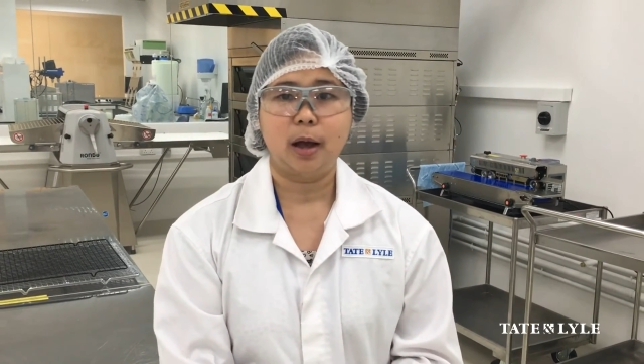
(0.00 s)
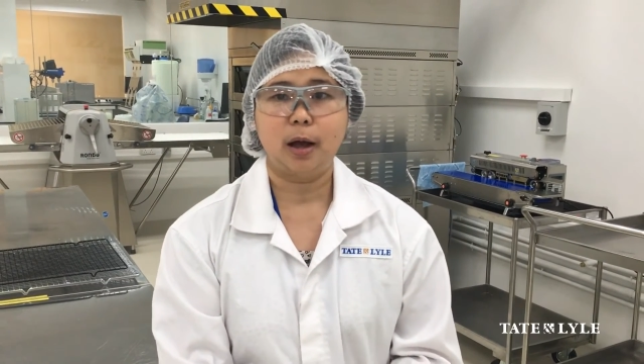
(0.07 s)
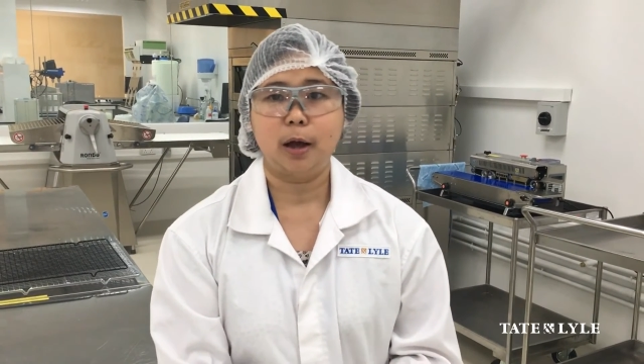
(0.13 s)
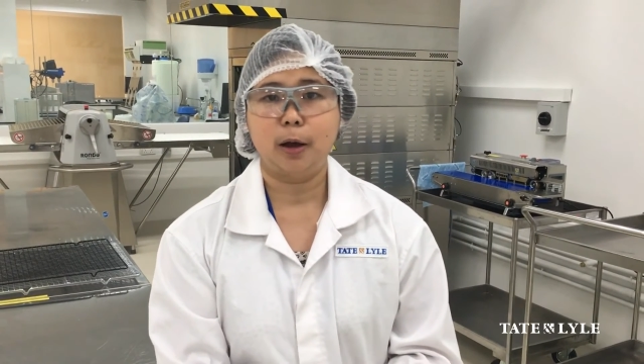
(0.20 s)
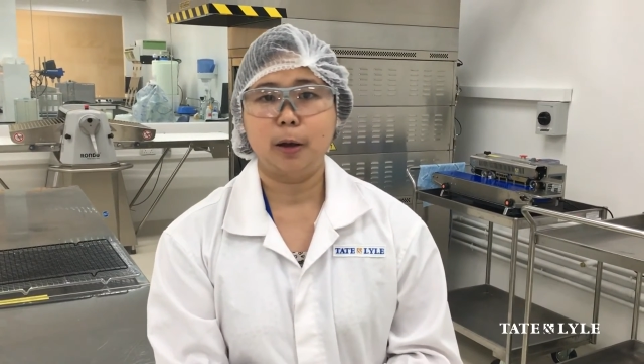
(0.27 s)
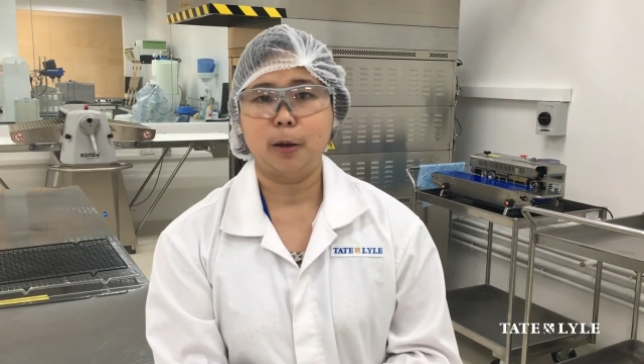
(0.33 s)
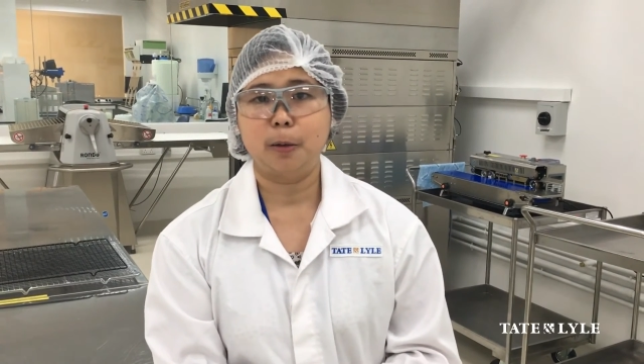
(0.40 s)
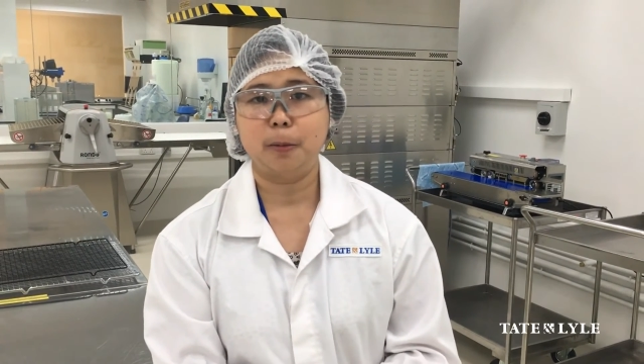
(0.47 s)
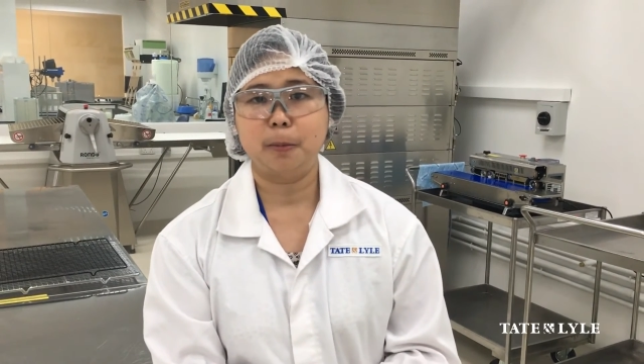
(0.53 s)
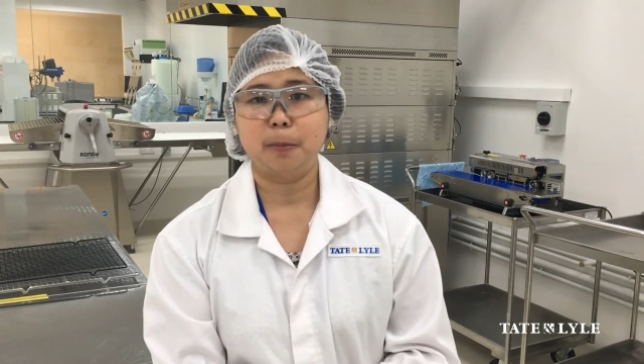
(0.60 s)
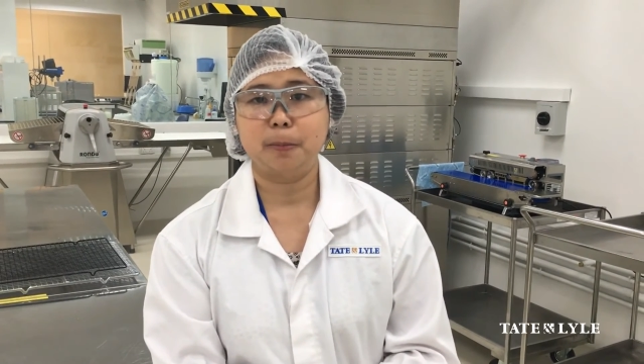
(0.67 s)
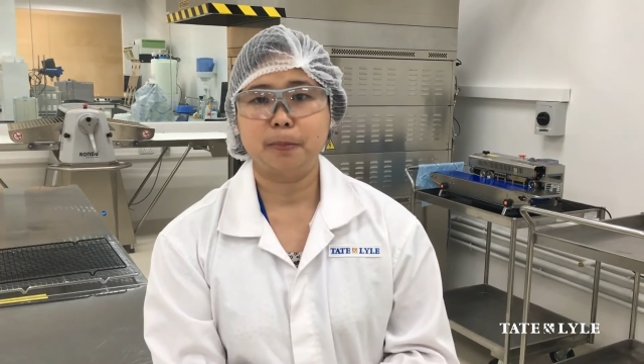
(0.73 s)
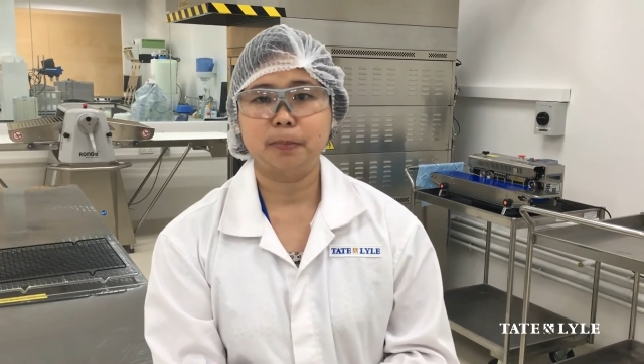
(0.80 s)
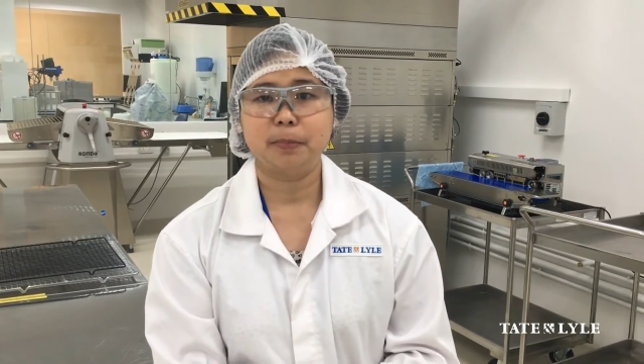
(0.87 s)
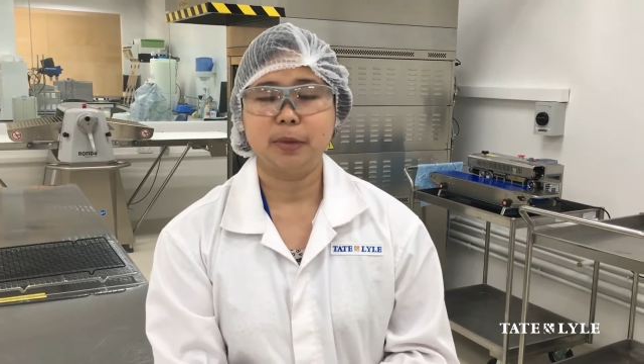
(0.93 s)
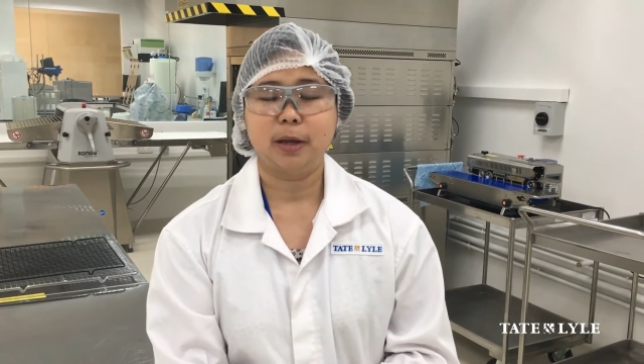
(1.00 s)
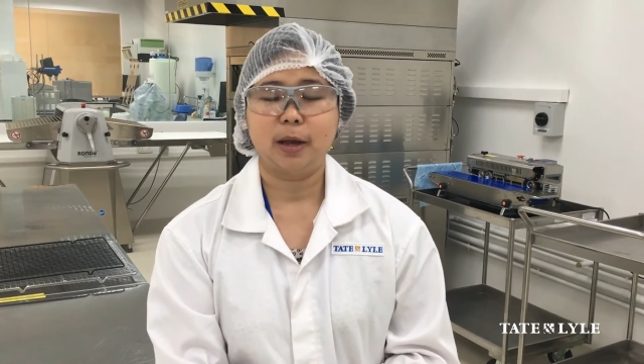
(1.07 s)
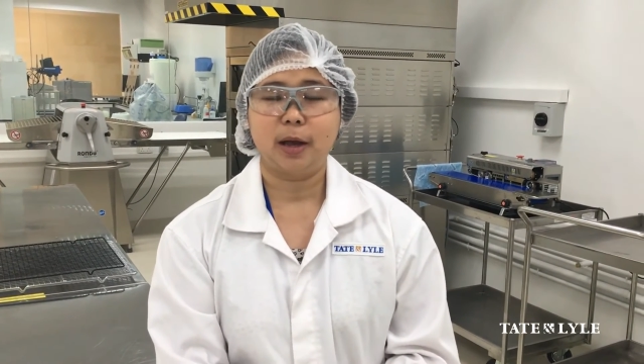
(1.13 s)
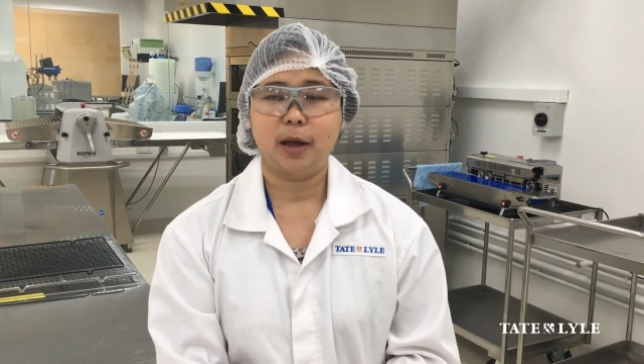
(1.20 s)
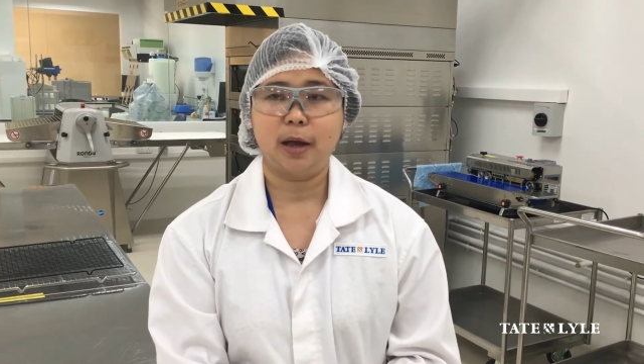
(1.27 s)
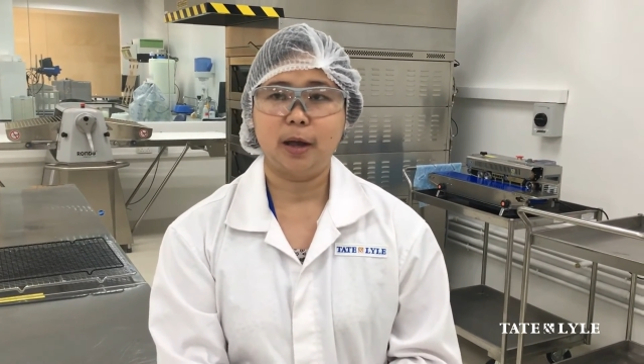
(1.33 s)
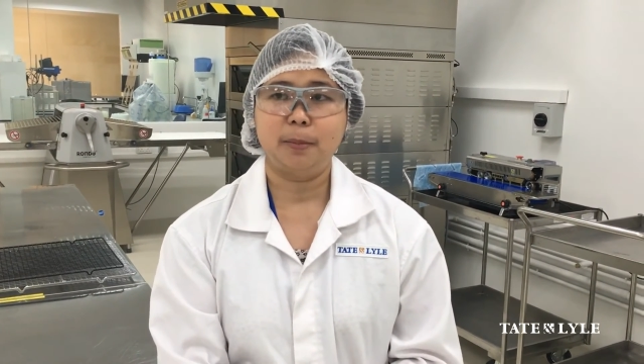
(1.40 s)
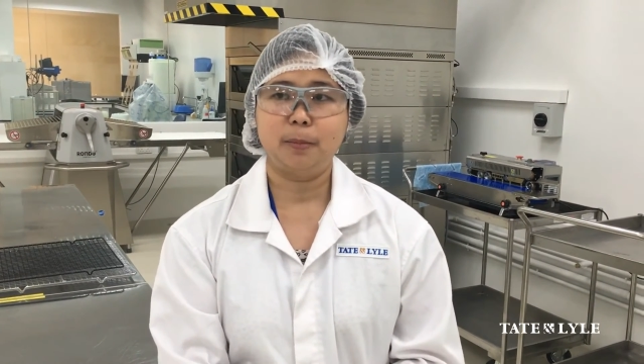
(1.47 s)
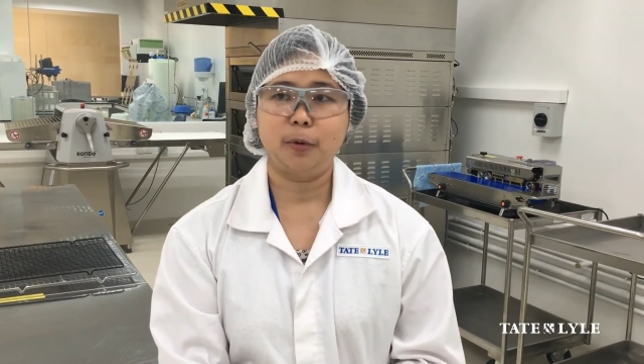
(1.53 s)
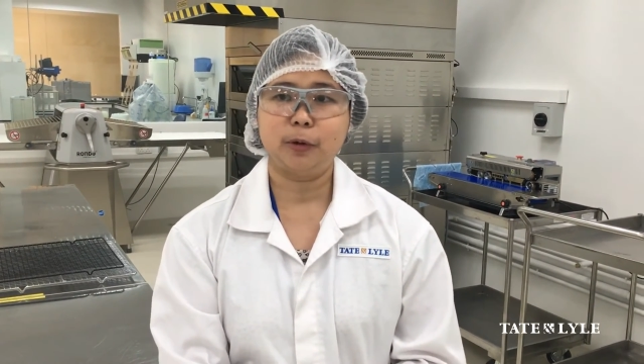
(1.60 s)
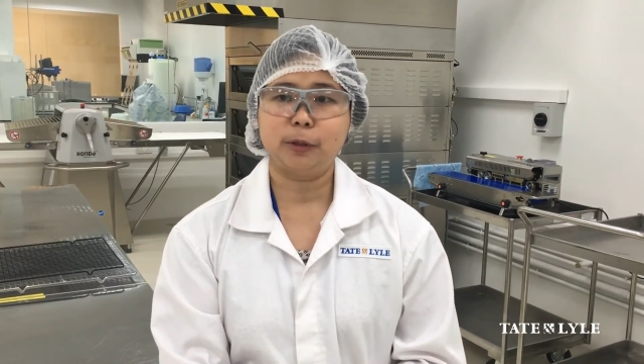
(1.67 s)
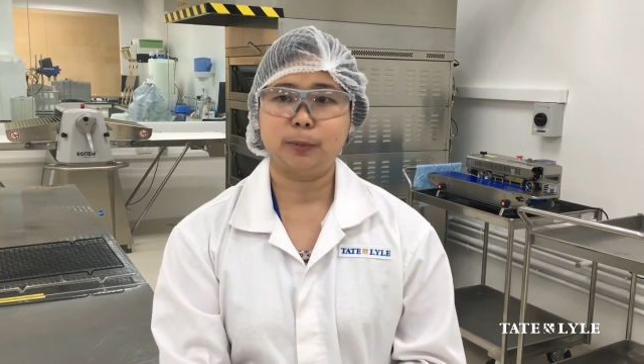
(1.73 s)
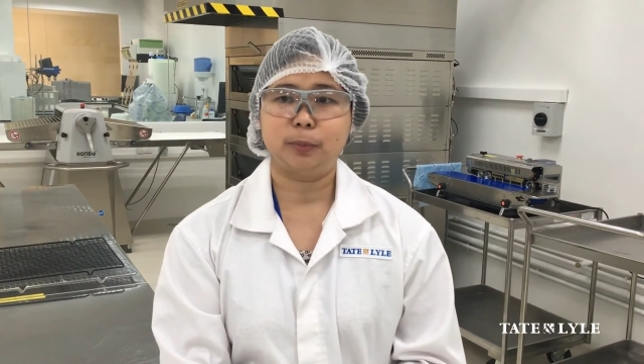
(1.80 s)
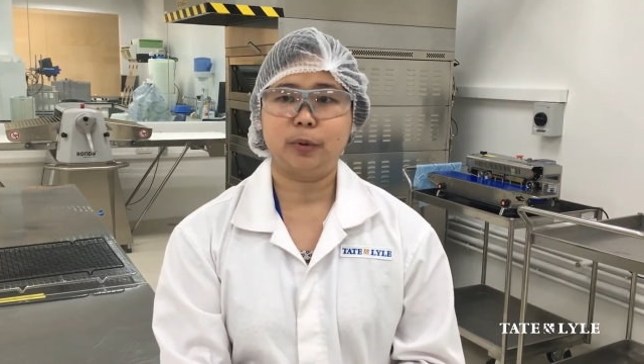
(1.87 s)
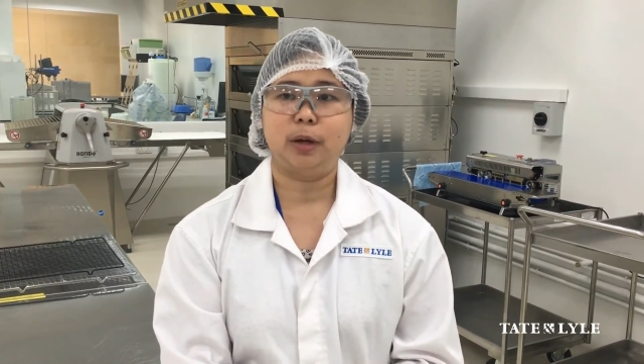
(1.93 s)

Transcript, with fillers: I'm most